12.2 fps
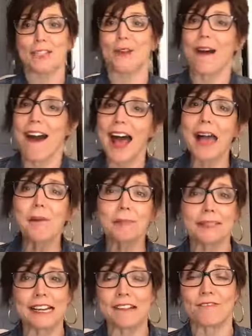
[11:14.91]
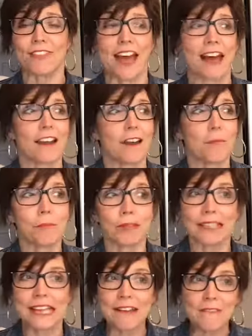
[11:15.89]
So I believe that
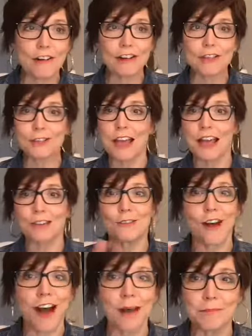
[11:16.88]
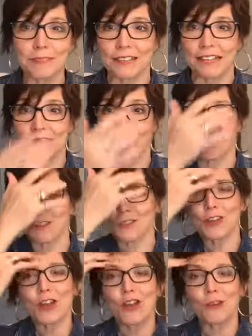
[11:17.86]
believers and non-believers,
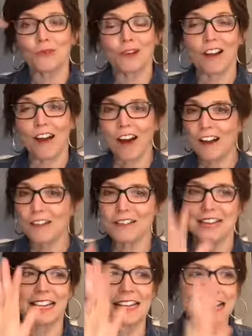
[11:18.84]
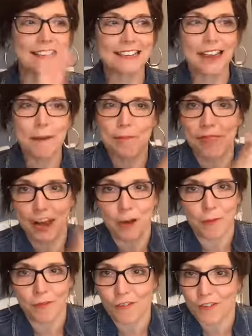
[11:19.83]
we're all going to end up there
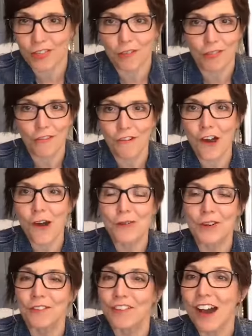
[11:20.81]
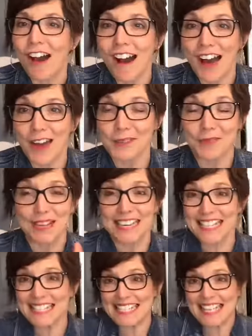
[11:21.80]
before the throne of God when
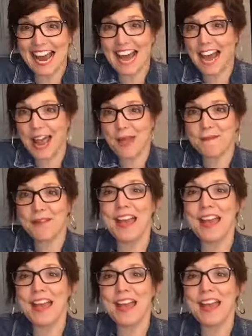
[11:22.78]
it's time.